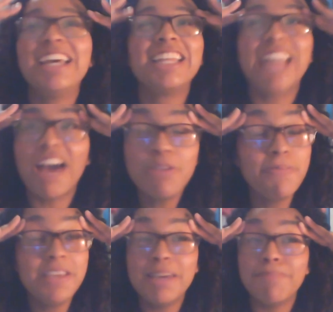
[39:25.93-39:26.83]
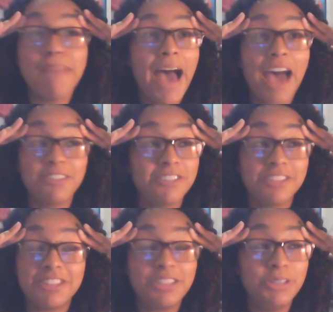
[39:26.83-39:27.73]
that would be a
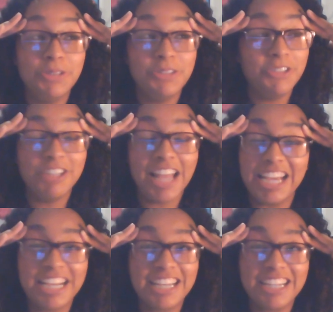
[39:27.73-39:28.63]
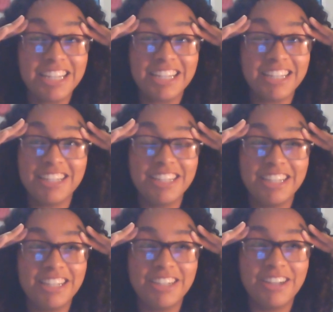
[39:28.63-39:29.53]
battle to like,
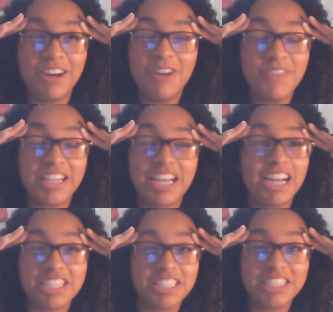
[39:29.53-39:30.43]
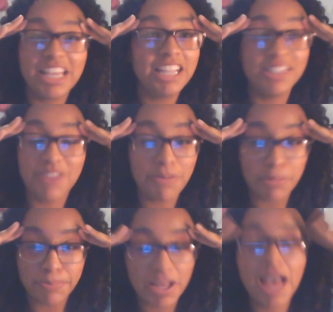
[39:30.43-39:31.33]
oh my gosh, on a scale of
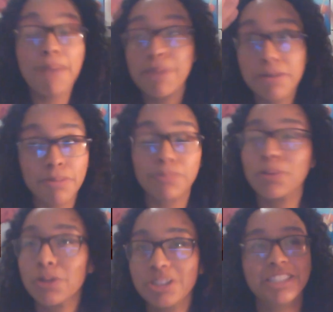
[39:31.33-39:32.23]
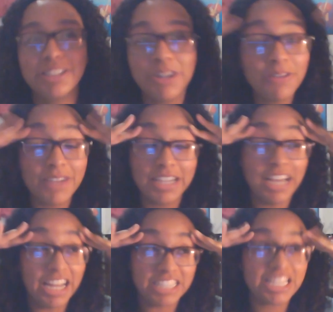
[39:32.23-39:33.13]
epic proportions. Oh my
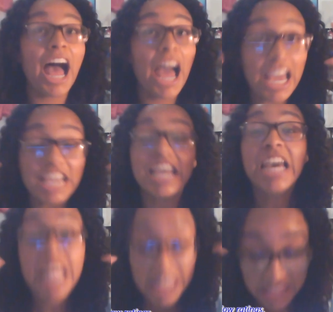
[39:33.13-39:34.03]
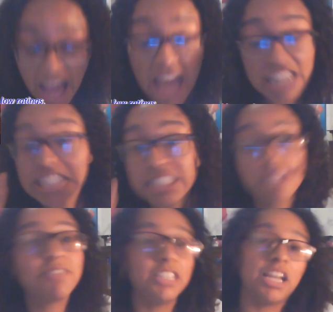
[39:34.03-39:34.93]
gosh, that is
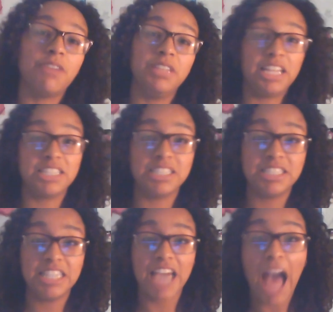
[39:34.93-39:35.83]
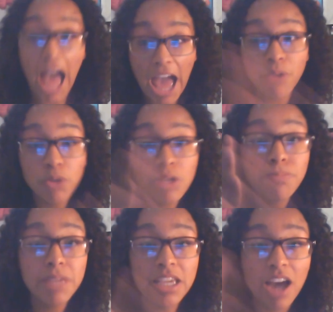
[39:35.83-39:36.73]
something I would like to see. I
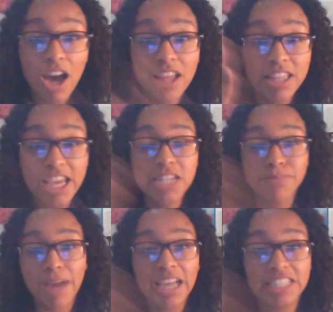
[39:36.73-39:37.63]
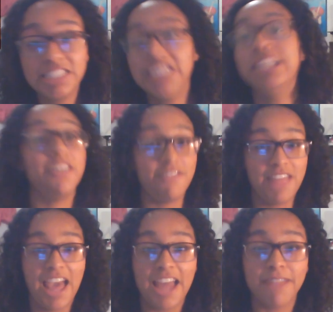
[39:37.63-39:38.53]
would be on the edge of my seat of
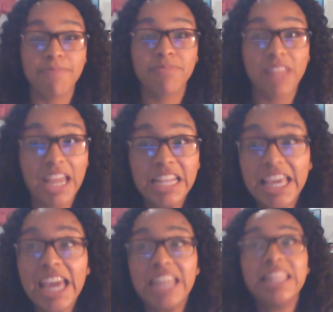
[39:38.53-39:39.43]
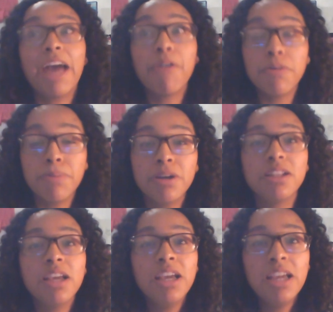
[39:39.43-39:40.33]
that. And again, that would
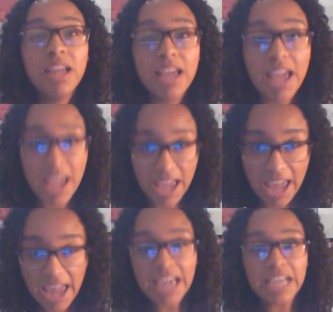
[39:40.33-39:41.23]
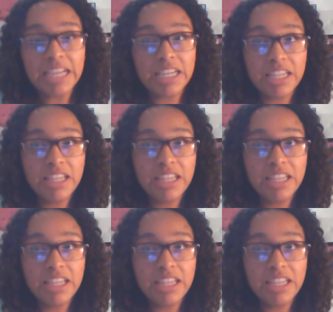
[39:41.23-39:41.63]
put Aang,